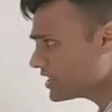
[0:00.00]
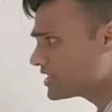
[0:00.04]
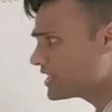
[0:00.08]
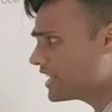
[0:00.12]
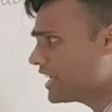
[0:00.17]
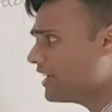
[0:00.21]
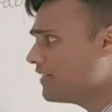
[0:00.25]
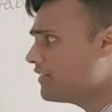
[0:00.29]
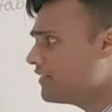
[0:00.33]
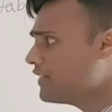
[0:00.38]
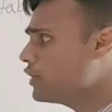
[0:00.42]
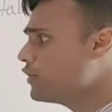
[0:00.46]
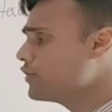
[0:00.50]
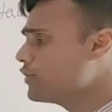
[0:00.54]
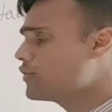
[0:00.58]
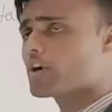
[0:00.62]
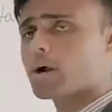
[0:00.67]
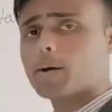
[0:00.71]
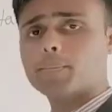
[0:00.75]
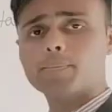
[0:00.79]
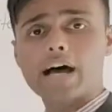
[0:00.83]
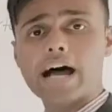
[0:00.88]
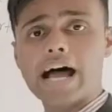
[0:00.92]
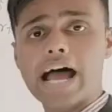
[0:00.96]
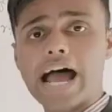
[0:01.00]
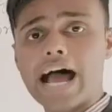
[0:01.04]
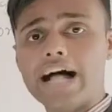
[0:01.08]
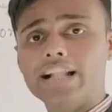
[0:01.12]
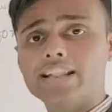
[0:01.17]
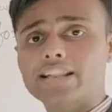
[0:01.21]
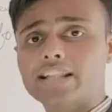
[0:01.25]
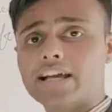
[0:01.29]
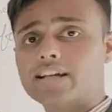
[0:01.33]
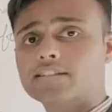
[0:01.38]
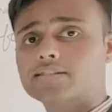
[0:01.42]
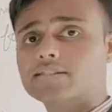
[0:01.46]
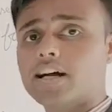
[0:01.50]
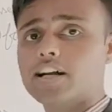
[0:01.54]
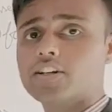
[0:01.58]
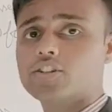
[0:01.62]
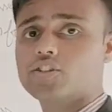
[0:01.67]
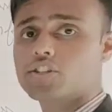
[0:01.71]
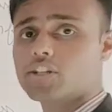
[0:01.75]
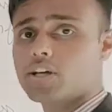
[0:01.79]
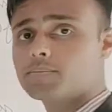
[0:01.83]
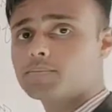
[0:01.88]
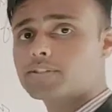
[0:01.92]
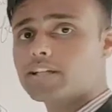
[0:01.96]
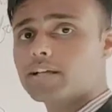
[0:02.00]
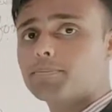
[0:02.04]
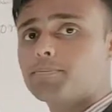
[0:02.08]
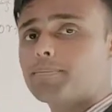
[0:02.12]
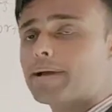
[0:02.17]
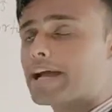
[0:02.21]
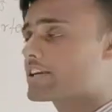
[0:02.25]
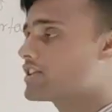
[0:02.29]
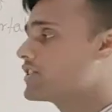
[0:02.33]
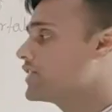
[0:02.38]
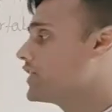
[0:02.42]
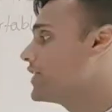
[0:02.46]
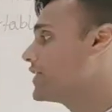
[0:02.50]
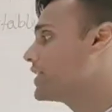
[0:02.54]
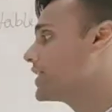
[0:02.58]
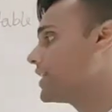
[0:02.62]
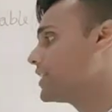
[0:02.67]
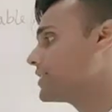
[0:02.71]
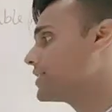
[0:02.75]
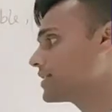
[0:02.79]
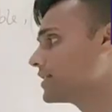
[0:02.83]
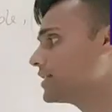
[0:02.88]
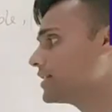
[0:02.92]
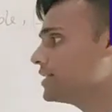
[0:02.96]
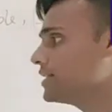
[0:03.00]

save you from the health hazard, germs and bacteria.